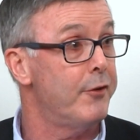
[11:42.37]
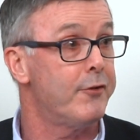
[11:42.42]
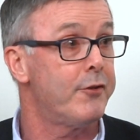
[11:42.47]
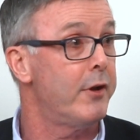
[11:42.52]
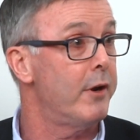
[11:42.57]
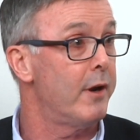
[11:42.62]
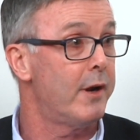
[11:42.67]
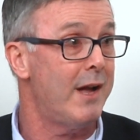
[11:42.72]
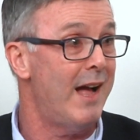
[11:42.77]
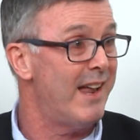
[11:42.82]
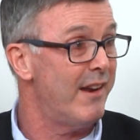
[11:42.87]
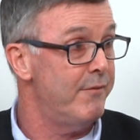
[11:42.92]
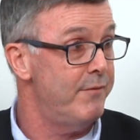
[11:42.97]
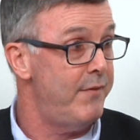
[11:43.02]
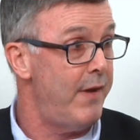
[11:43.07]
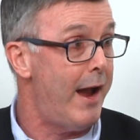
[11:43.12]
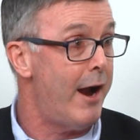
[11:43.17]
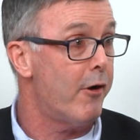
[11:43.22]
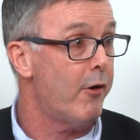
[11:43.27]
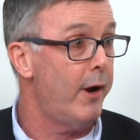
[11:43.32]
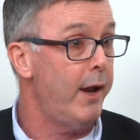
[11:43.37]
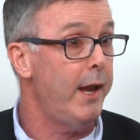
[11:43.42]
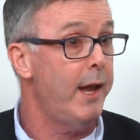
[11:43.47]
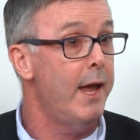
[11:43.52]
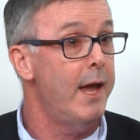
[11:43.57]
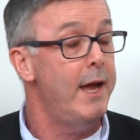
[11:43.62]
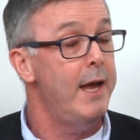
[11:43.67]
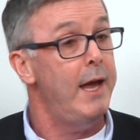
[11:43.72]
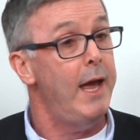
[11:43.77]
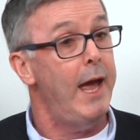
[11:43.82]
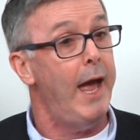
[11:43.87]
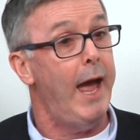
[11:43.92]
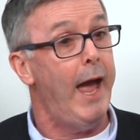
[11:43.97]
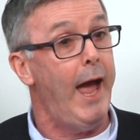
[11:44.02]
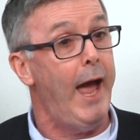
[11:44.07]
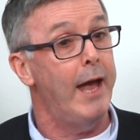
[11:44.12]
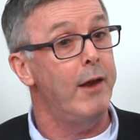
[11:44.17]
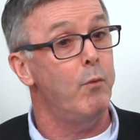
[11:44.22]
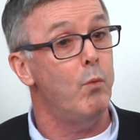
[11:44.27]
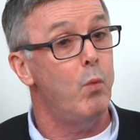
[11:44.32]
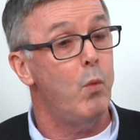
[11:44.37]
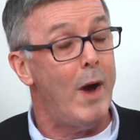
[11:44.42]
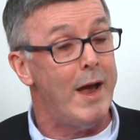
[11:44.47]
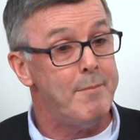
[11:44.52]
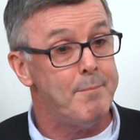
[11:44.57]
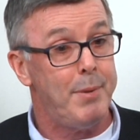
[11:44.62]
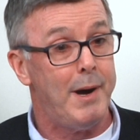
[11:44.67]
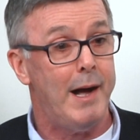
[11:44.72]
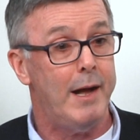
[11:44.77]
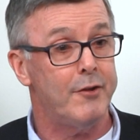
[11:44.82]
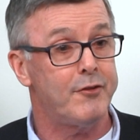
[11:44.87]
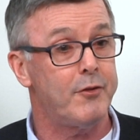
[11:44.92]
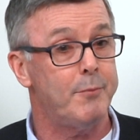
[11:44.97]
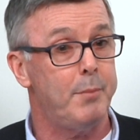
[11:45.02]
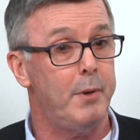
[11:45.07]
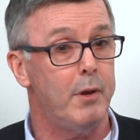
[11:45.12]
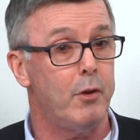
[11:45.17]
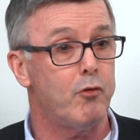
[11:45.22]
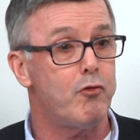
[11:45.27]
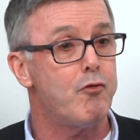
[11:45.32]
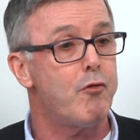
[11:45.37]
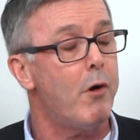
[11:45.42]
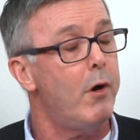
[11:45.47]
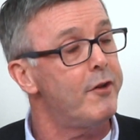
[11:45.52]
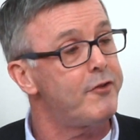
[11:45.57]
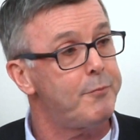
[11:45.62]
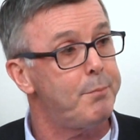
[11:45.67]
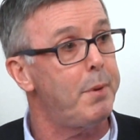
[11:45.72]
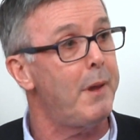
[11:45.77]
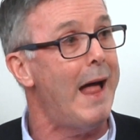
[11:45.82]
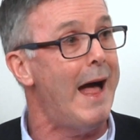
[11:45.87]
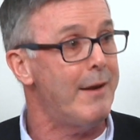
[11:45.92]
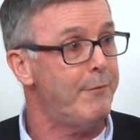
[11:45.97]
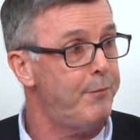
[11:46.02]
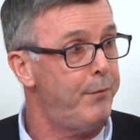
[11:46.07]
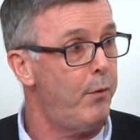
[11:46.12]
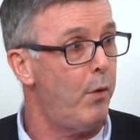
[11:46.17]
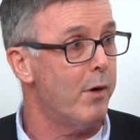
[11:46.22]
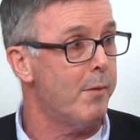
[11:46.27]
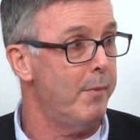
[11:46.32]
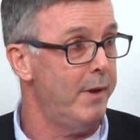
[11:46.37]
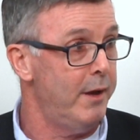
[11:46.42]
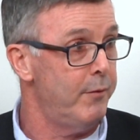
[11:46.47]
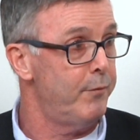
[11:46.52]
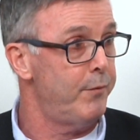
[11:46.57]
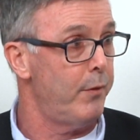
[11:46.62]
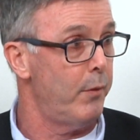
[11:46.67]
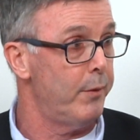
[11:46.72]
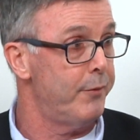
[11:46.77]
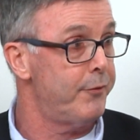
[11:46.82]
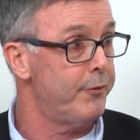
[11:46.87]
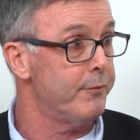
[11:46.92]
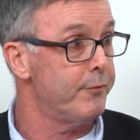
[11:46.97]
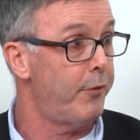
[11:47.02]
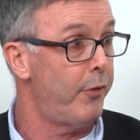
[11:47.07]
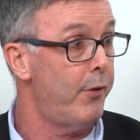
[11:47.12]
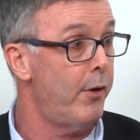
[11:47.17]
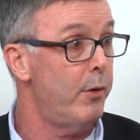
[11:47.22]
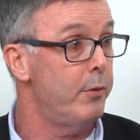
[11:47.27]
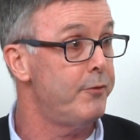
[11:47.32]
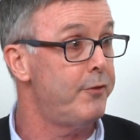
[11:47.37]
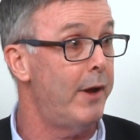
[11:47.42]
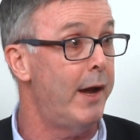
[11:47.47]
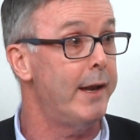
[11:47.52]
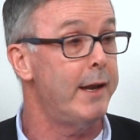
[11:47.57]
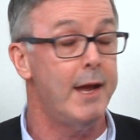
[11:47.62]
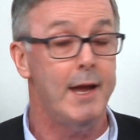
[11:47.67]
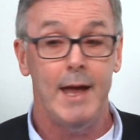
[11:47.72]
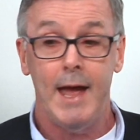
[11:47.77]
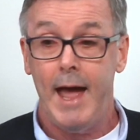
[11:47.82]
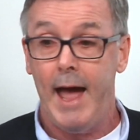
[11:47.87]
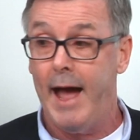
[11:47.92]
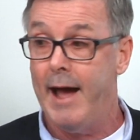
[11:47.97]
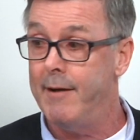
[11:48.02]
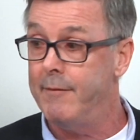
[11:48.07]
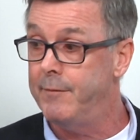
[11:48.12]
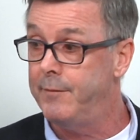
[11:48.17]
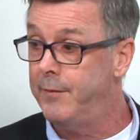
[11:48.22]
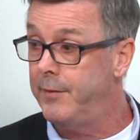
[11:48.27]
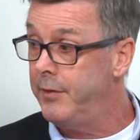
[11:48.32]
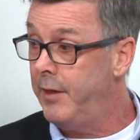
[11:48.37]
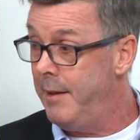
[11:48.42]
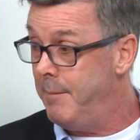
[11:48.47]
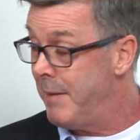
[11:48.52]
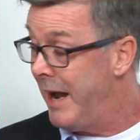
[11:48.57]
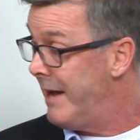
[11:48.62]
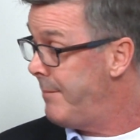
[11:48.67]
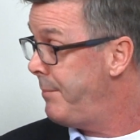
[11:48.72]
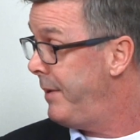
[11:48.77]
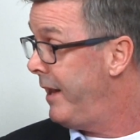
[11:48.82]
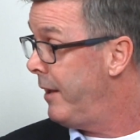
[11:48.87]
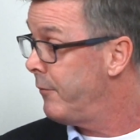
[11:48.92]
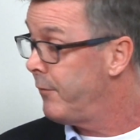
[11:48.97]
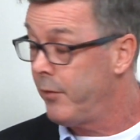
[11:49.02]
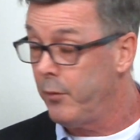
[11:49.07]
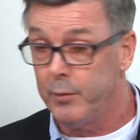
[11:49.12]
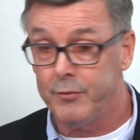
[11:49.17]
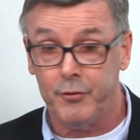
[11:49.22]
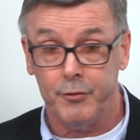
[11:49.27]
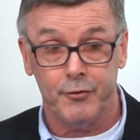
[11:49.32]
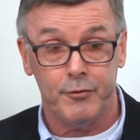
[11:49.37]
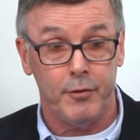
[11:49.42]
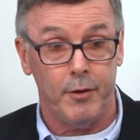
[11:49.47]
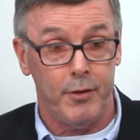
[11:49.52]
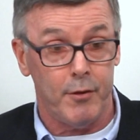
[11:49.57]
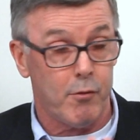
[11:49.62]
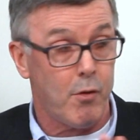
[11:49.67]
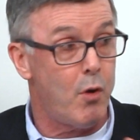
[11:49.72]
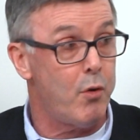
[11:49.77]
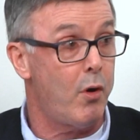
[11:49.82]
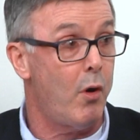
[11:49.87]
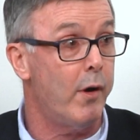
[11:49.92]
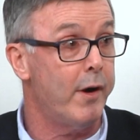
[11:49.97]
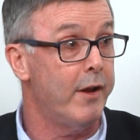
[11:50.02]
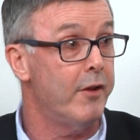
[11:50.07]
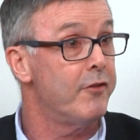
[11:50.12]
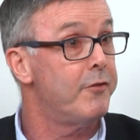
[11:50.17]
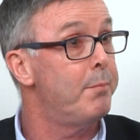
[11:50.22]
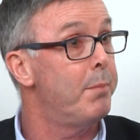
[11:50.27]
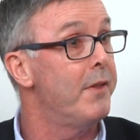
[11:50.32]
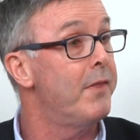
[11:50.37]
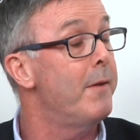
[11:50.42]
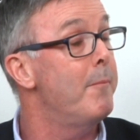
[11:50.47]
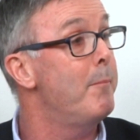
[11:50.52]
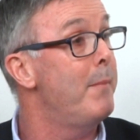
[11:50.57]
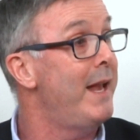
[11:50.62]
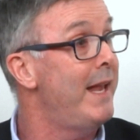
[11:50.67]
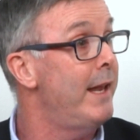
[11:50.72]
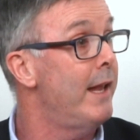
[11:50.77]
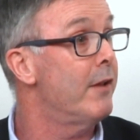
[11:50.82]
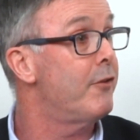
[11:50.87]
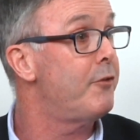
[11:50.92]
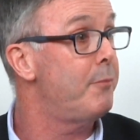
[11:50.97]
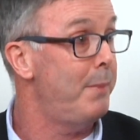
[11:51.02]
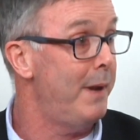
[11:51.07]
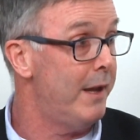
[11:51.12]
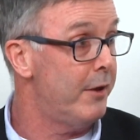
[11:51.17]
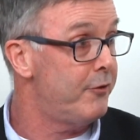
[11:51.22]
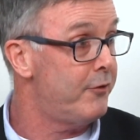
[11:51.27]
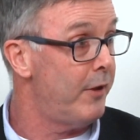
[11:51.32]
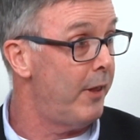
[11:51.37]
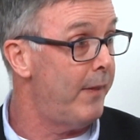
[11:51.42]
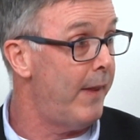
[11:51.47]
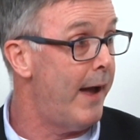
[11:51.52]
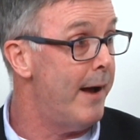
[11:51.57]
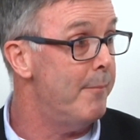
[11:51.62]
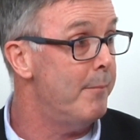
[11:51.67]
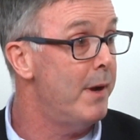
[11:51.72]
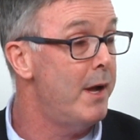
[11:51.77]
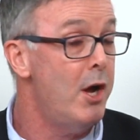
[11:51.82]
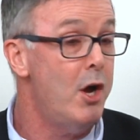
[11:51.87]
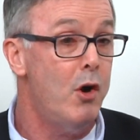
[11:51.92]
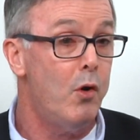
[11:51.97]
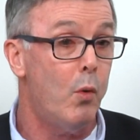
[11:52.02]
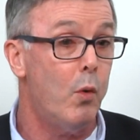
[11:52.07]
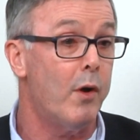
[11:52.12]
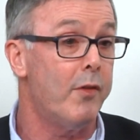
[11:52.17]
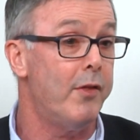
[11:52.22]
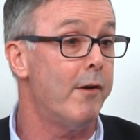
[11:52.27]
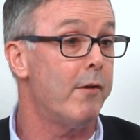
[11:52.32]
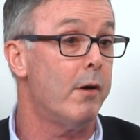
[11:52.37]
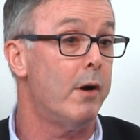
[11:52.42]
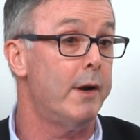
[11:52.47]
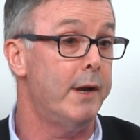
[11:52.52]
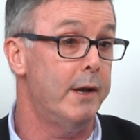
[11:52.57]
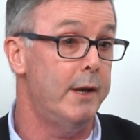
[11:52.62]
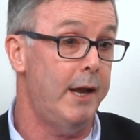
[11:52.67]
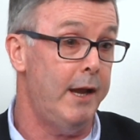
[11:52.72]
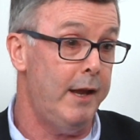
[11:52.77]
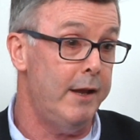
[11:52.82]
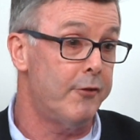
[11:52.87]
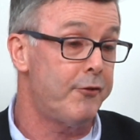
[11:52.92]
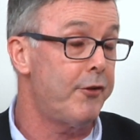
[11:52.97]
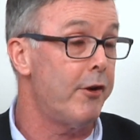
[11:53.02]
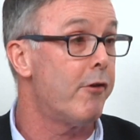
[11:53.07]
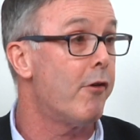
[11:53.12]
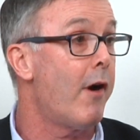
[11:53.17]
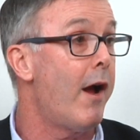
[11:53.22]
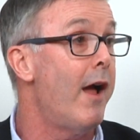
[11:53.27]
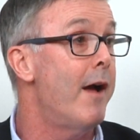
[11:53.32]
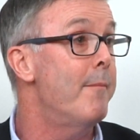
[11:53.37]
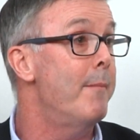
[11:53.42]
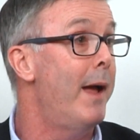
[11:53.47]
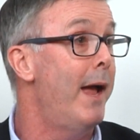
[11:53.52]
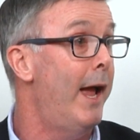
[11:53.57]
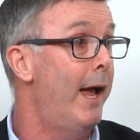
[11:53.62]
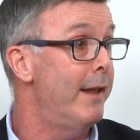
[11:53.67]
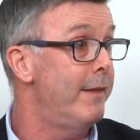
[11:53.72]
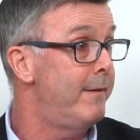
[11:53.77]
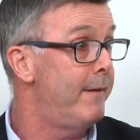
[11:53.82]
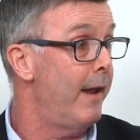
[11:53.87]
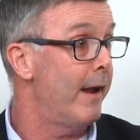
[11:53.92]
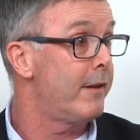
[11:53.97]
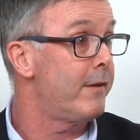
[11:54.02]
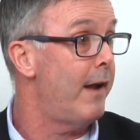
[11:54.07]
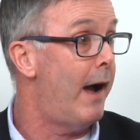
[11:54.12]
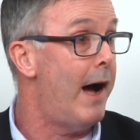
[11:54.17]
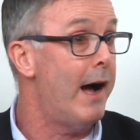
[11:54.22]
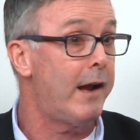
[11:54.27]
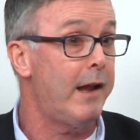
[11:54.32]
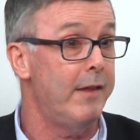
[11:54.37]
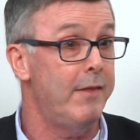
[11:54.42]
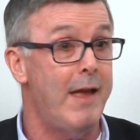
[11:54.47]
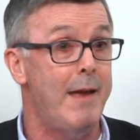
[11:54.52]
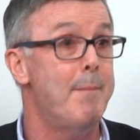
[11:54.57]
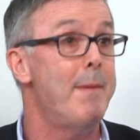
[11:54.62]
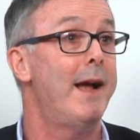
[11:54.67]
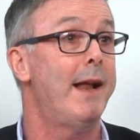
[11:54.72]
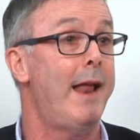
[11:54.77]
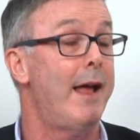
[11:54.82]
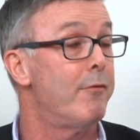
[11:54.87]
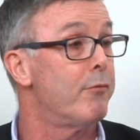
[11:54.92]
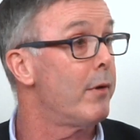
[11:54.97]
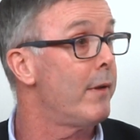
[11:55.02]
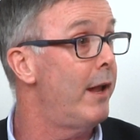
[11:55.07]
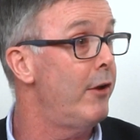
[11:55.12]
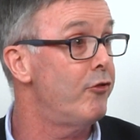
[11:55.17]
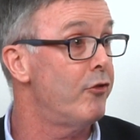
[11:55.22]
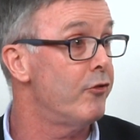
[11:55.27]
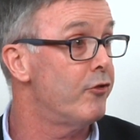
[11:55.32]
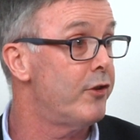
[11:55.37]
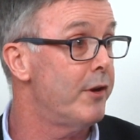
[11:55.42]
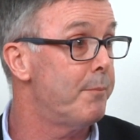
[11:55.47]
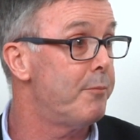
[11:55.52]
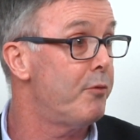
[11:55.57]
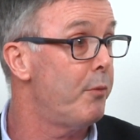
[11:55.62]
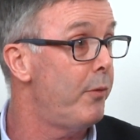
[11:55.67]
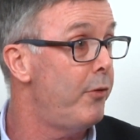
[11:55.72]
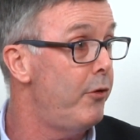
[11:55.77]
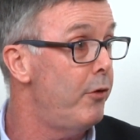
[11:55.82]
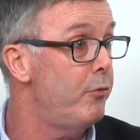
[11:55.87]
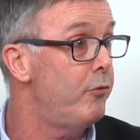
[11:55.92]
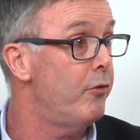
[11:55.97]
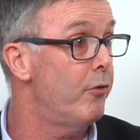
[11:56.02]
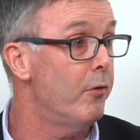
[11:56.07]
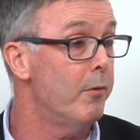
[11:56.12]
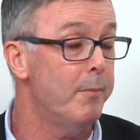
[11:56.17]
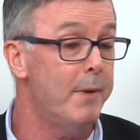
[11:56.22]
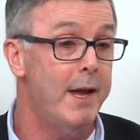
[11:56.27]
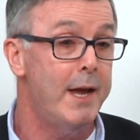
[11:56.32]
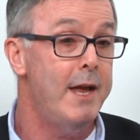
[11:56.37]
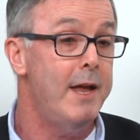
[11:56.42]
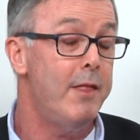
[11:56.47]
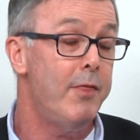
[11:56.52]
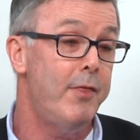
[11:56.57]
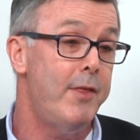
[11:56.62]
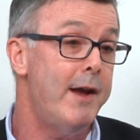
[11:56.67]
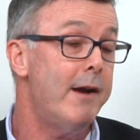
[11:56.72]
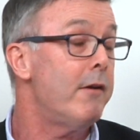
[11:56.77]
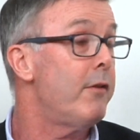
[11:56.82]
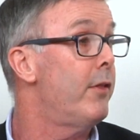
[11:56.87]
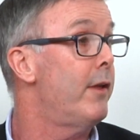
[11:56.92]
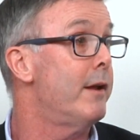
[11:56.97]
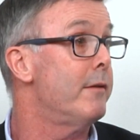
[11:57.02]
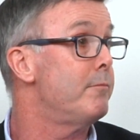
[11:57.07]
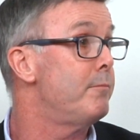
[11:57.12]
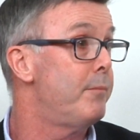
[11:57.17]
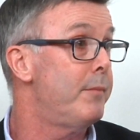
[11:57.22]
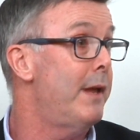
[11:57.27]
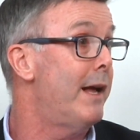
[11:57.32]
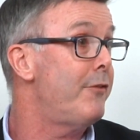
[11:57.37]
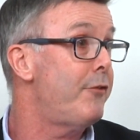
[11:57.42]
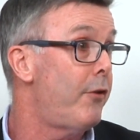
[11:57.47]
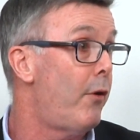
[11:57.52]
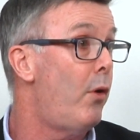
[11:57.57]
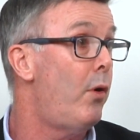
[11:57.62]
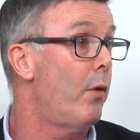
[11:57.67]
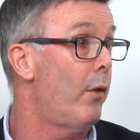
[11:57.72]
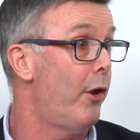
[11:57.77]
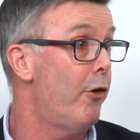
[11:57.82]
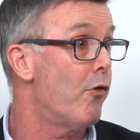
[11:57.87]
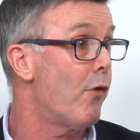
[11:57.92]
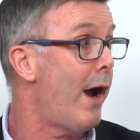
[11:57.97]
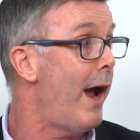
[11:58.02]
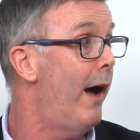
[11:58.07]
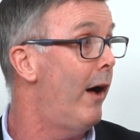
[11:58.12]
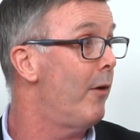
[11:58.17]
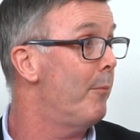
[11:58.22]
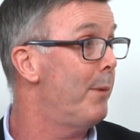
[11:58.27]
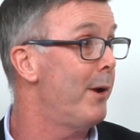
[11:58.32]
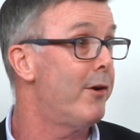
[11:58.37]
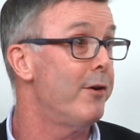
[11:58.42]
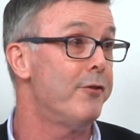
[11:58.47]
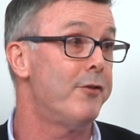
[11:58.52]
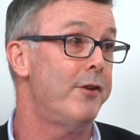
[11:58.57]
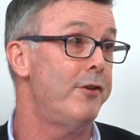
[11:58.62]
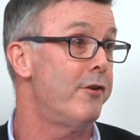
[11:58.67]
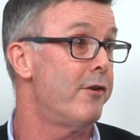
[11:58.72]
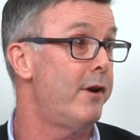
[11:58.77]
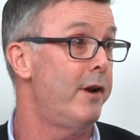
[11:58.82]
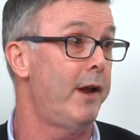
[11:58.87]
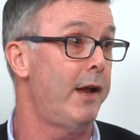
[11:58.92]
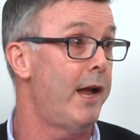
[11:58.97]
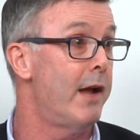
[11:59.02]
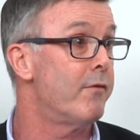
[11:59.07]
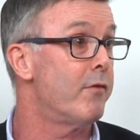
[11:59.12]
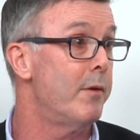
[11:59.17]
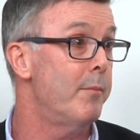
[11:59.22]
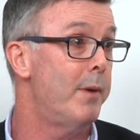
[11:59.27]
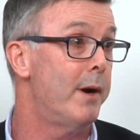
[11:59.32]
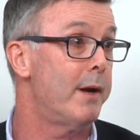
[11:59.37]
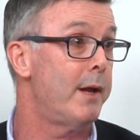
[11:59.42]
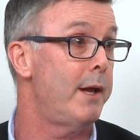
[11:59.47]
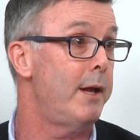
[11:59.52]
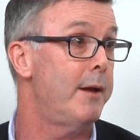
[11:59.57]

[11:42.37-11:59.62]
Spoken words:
It's going to kind of vary. And when possible, cross-platform influencers, those that they might be influencers to their own audience, but the media speaks to them. Or they're on Instagram and TikTok, and they might have relationships with YouTube. That's the holy grail, because then you're hitting everybody.